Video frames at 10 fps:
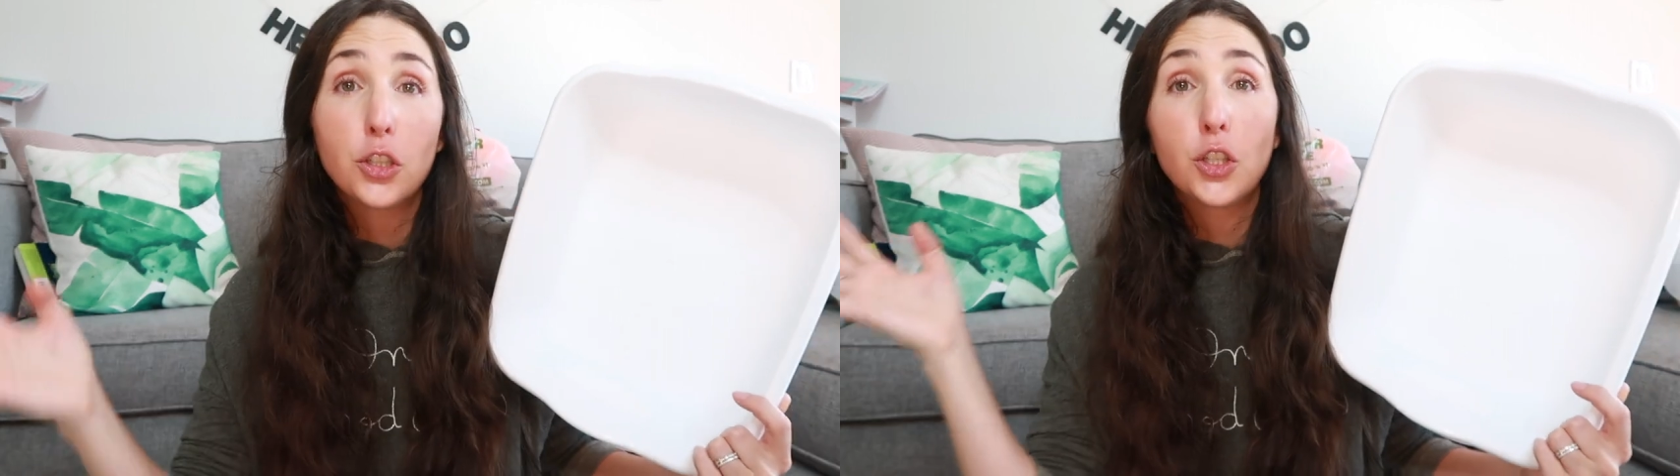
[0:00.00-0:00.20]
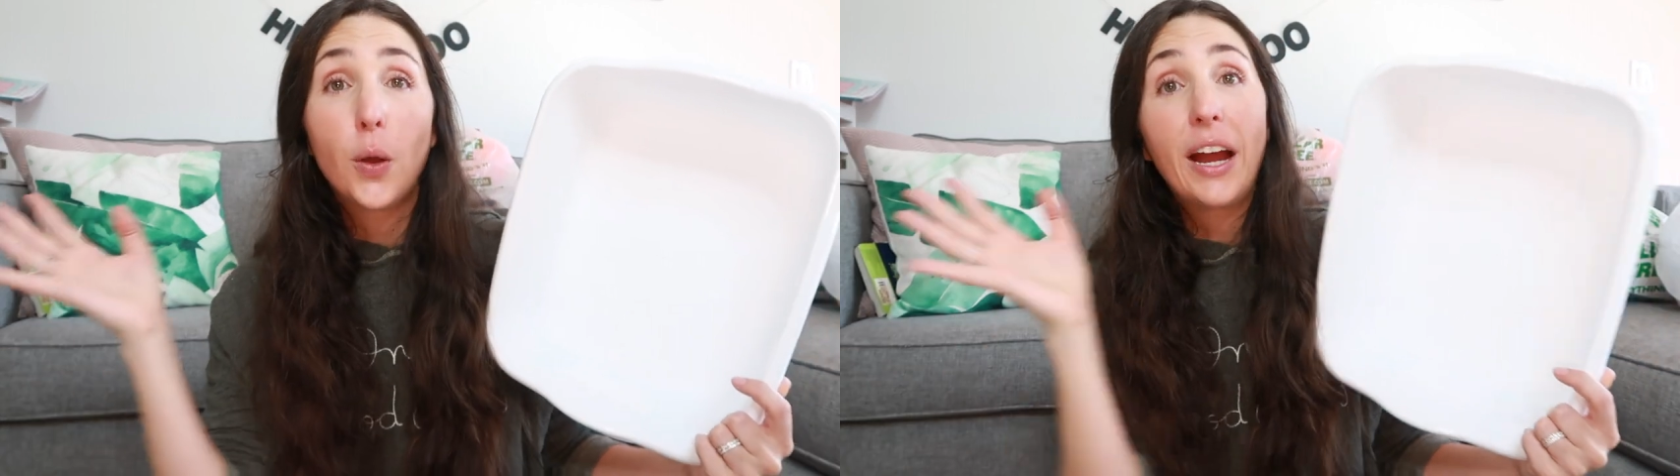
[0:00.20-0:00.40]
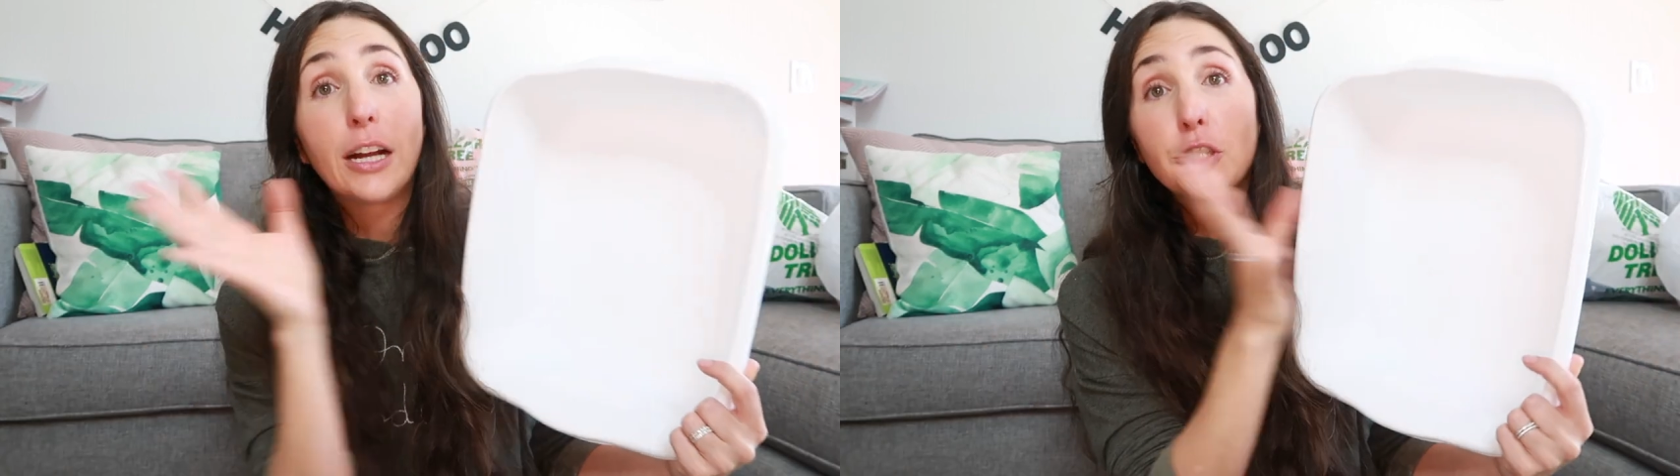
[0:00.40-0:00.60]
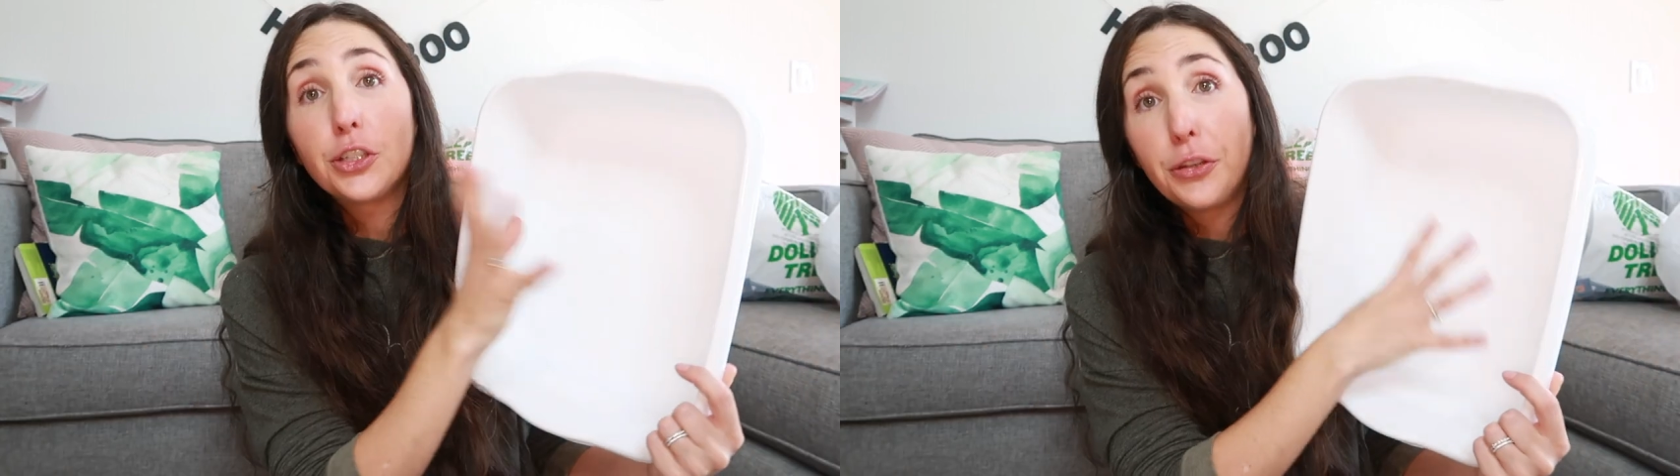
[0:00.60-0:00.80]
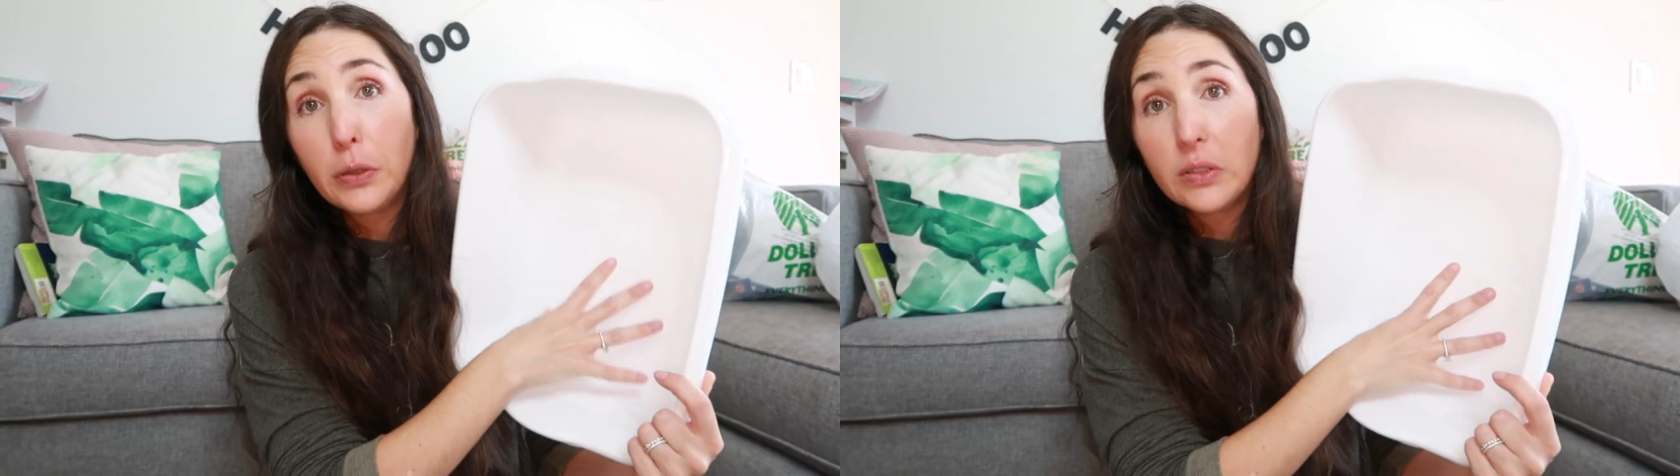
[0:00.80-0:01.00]
So I
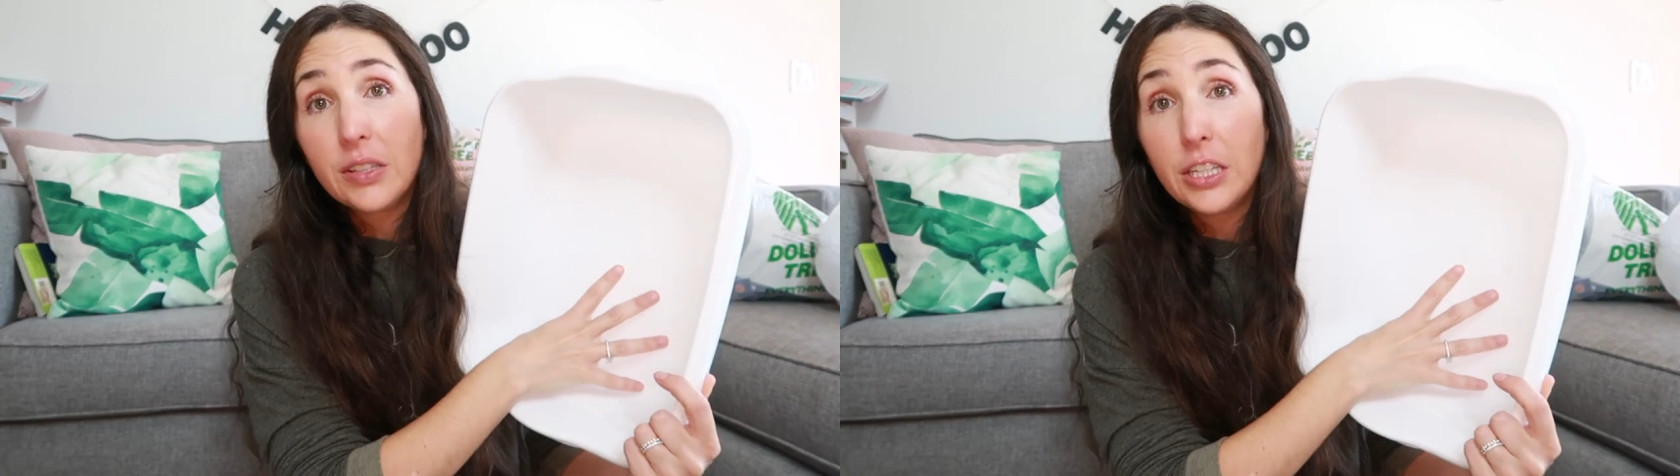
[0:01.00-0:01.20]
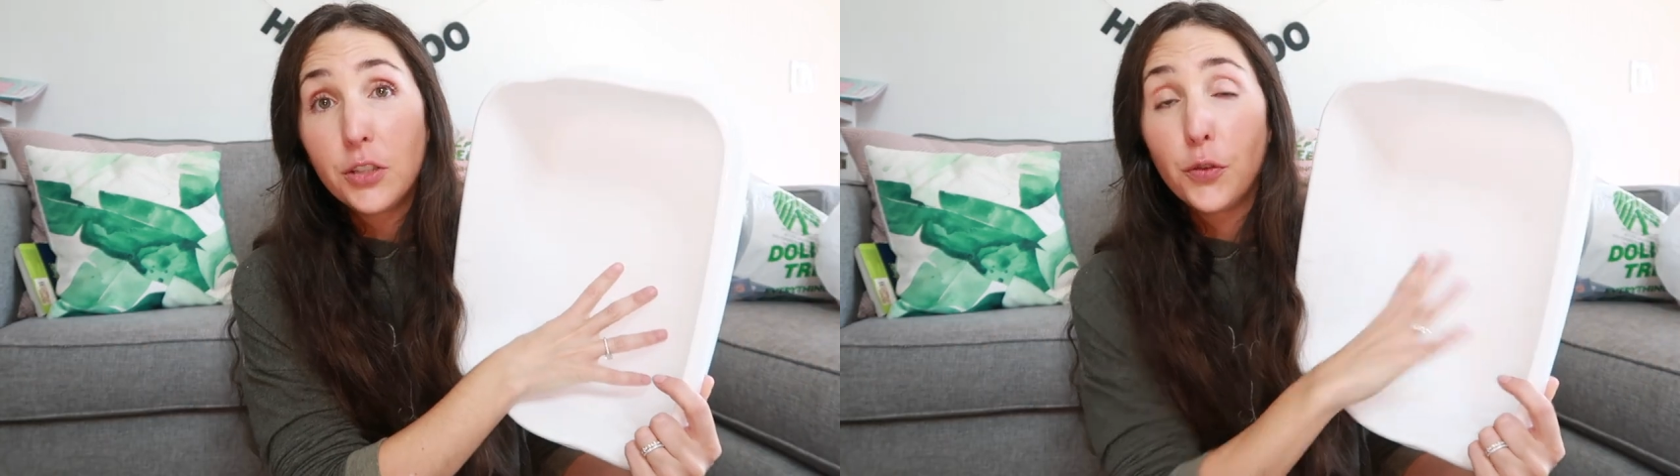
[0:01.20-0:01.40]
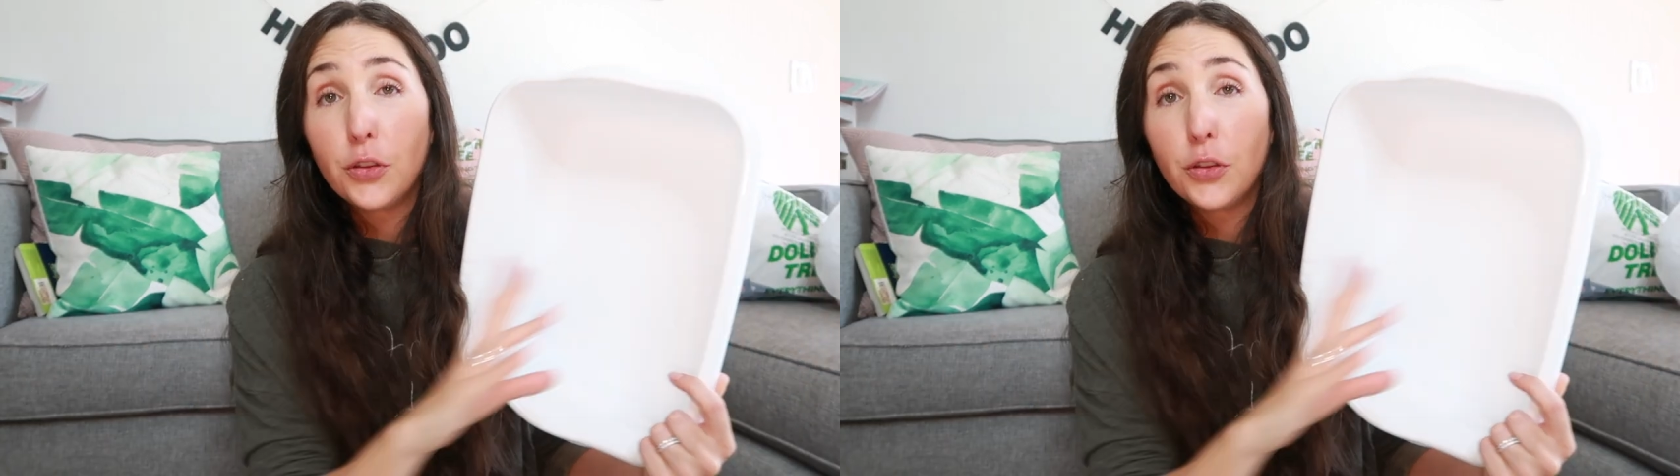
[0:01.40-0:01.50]
actually use these for